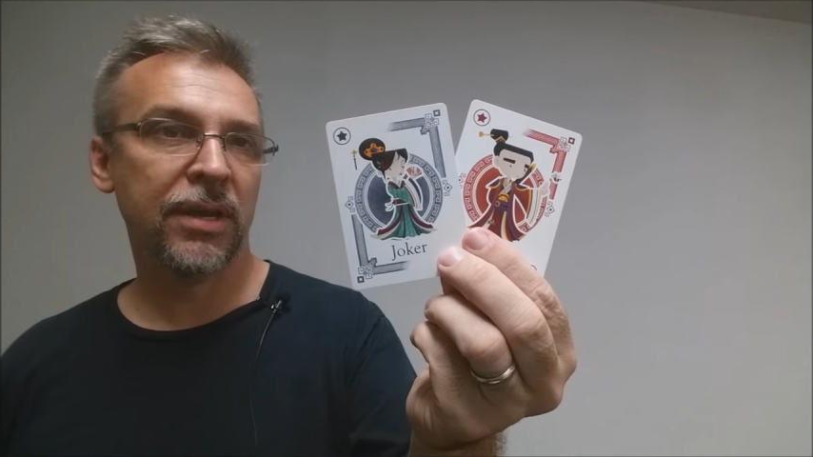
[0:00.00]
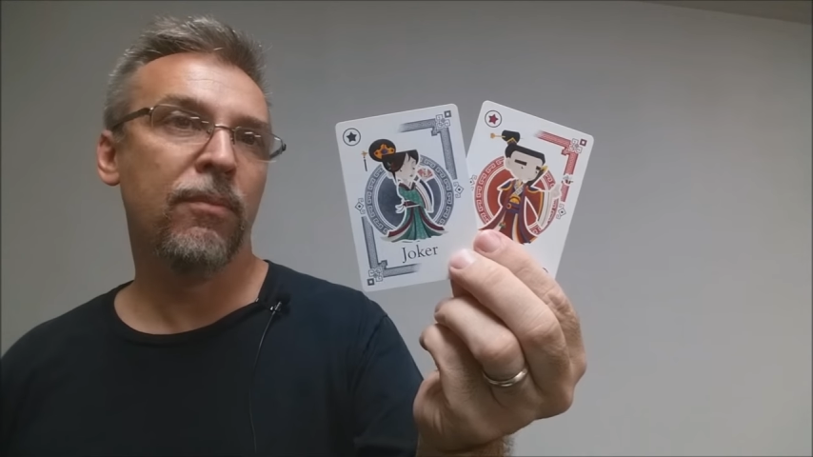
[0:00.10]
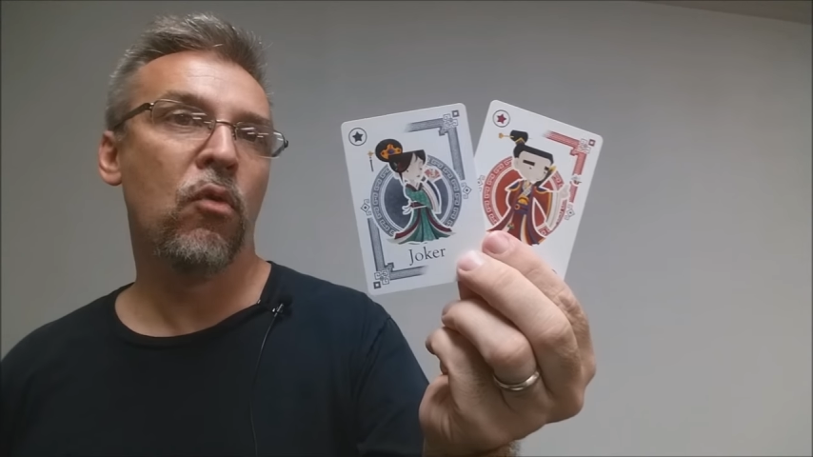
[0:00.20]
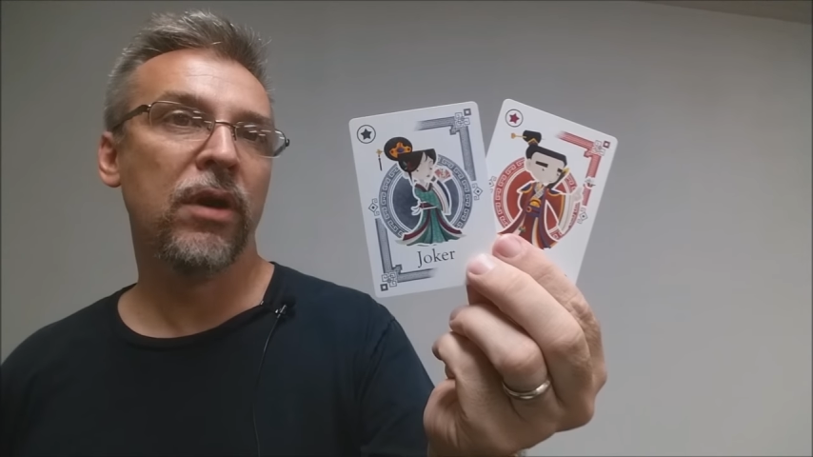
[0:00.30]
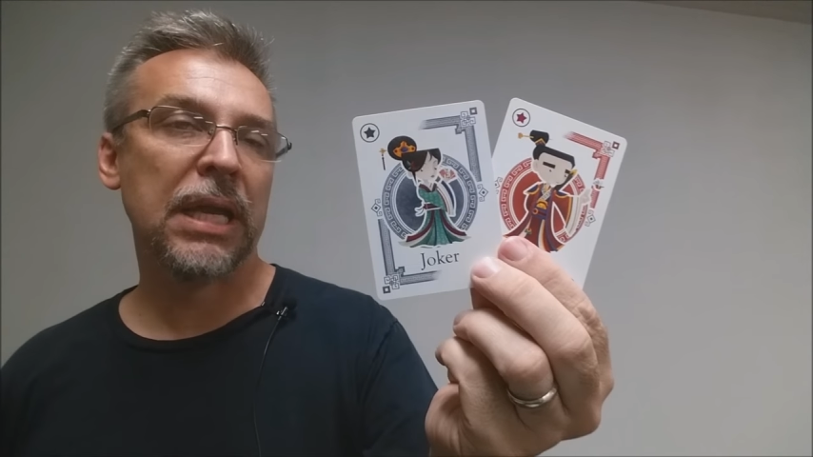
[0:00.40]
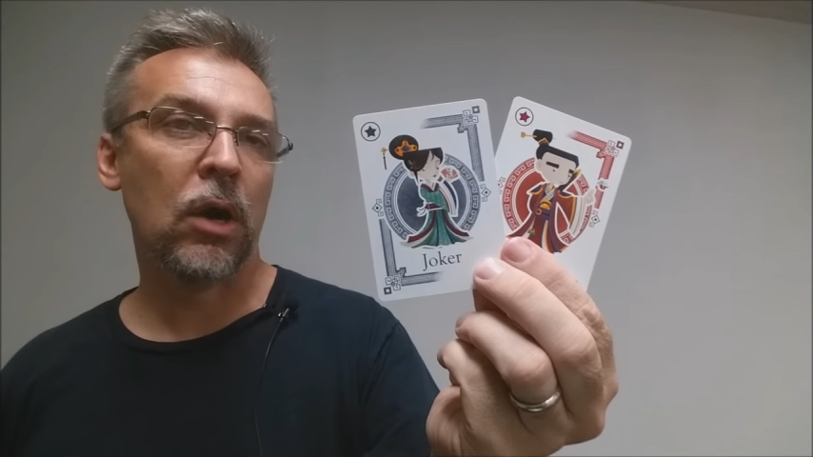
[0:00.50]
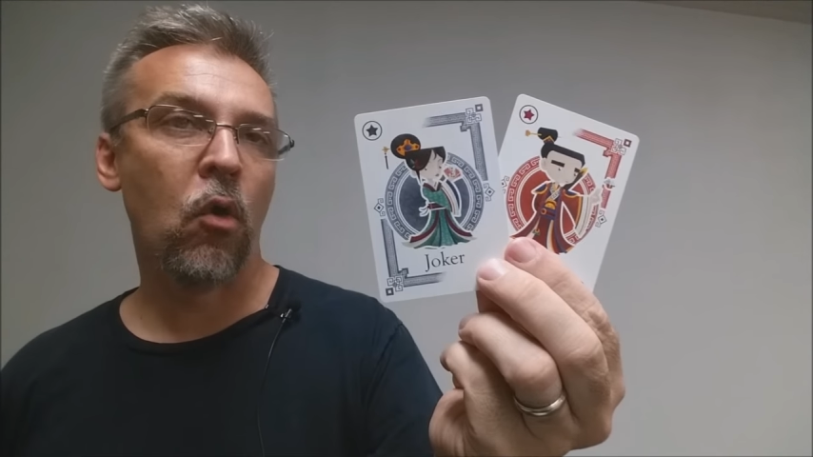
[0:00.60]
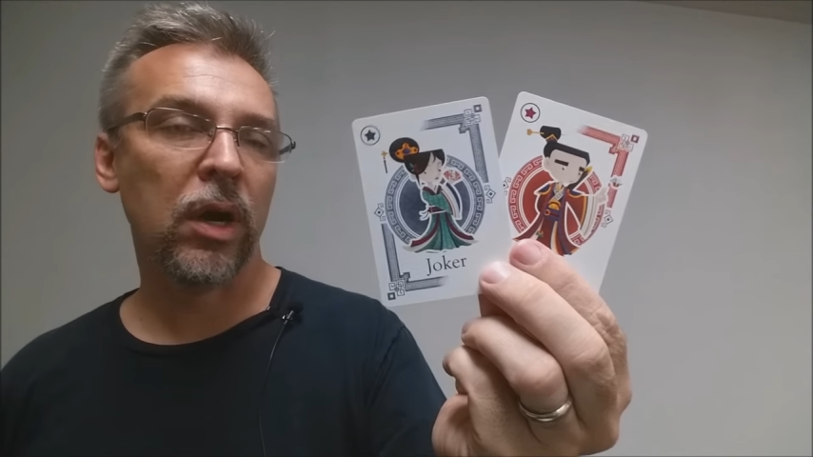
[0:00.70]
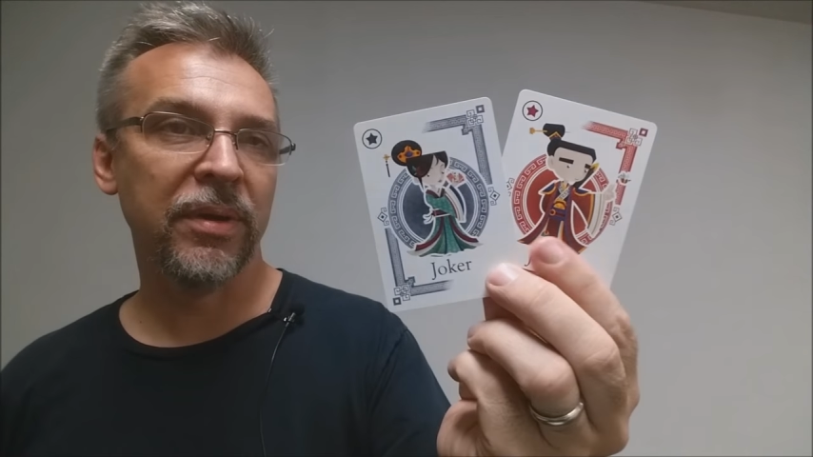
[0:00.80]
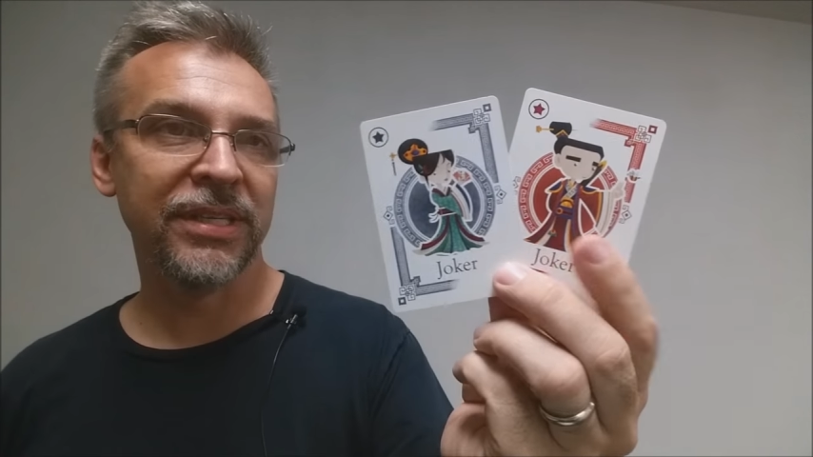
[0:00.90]
and more
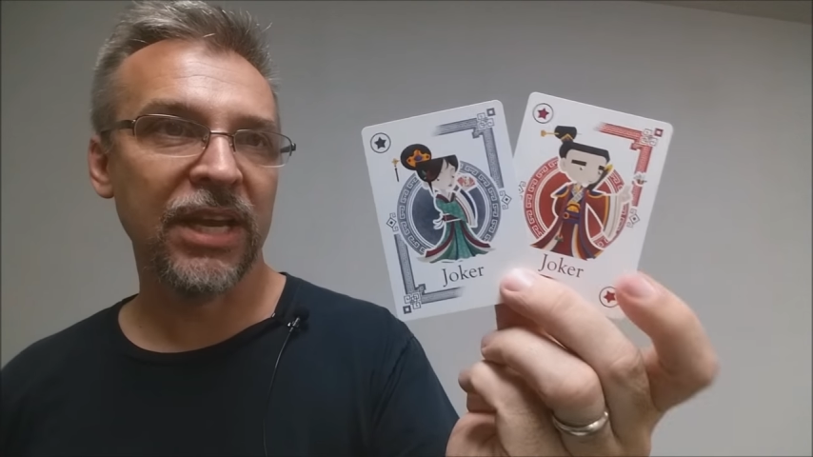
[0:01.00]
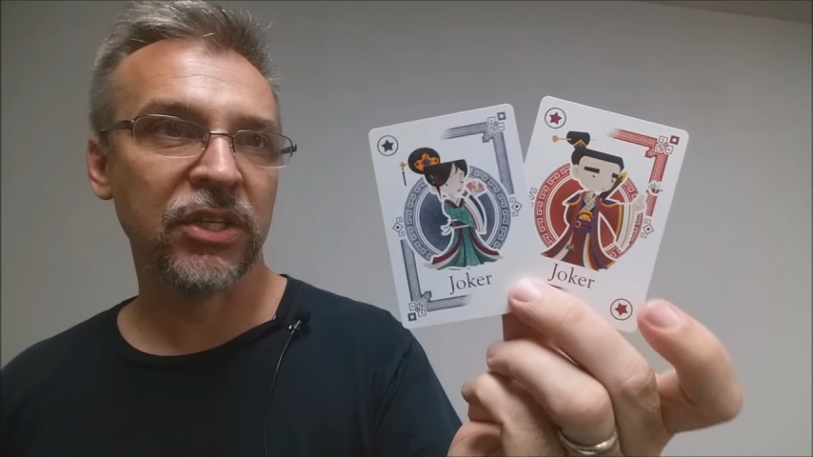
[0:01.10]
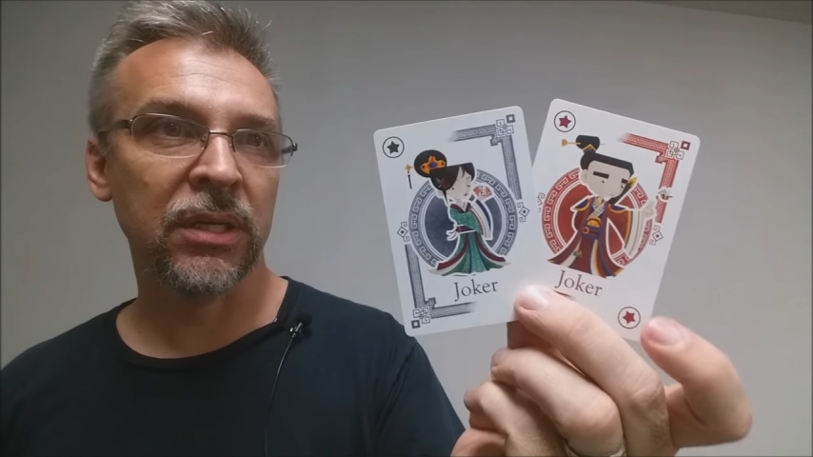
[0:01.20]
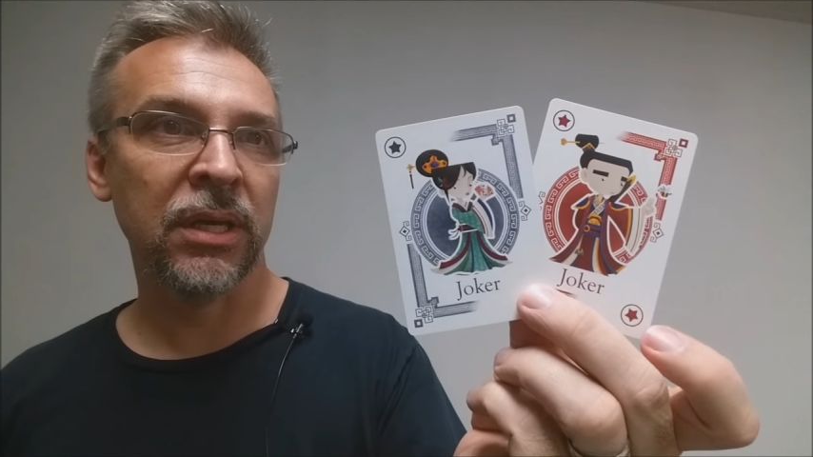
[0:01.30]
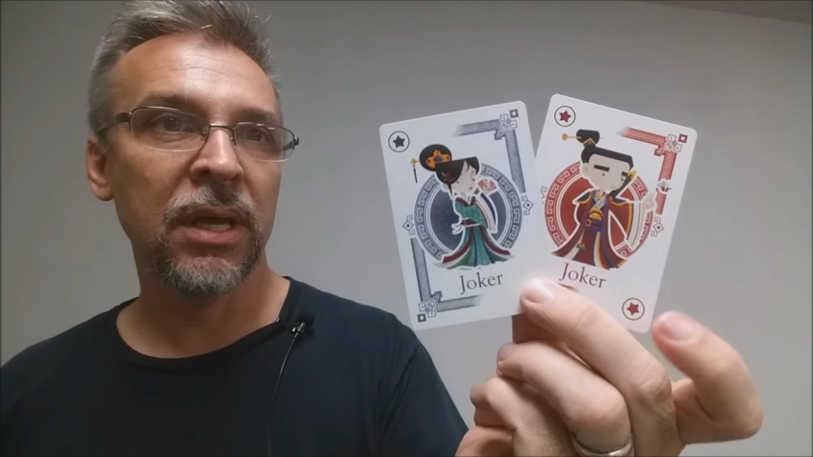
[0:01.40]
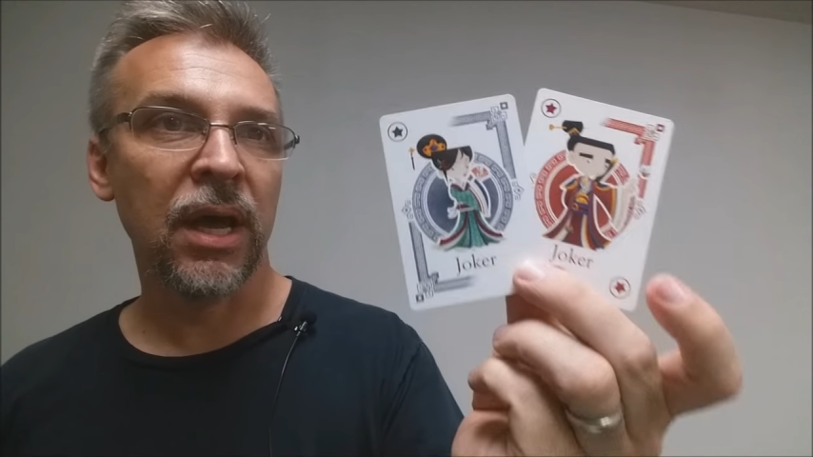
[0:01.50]
ornamentation.